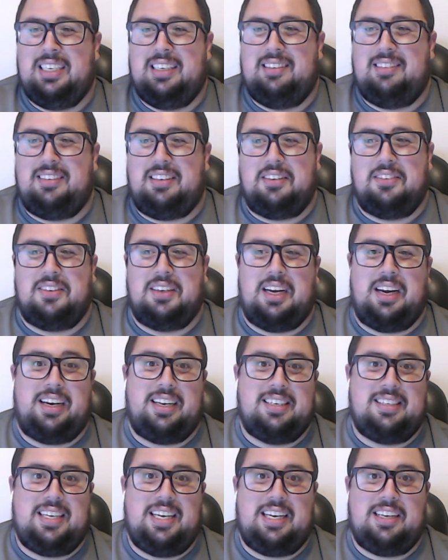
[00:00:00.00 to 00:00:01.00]
So you know what? I'm
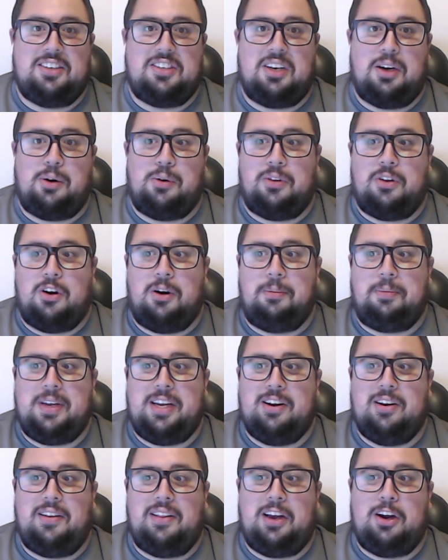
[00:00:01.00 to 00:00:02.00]
going to take a shot with Army
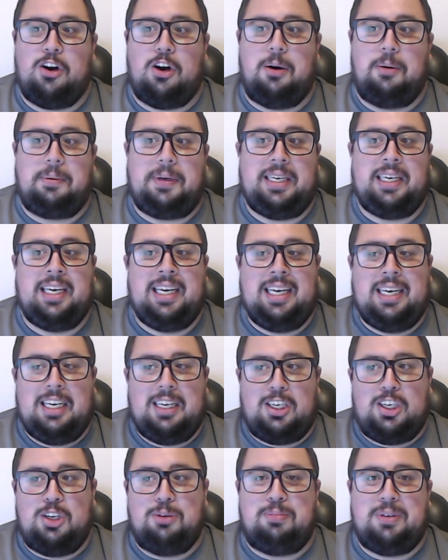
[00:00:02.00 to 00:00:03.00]
here. I think Army
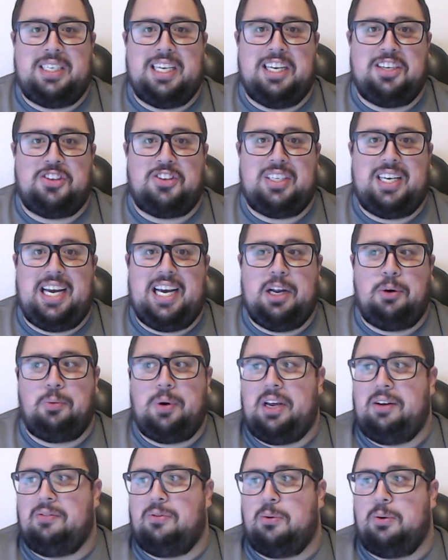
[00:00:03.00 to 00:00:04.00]
could potentially hand
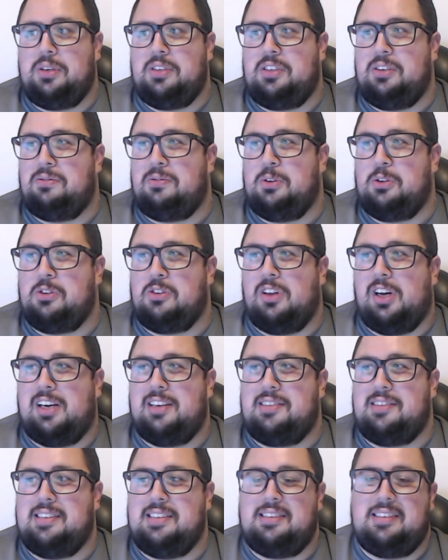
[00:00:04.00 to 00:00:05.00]
Wake Forest their first
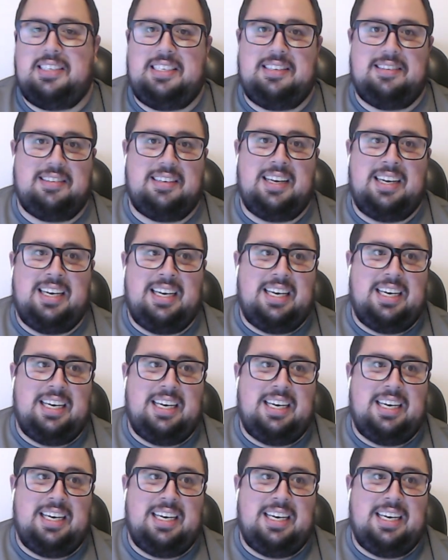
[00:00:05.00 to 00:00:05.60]
loss of the season.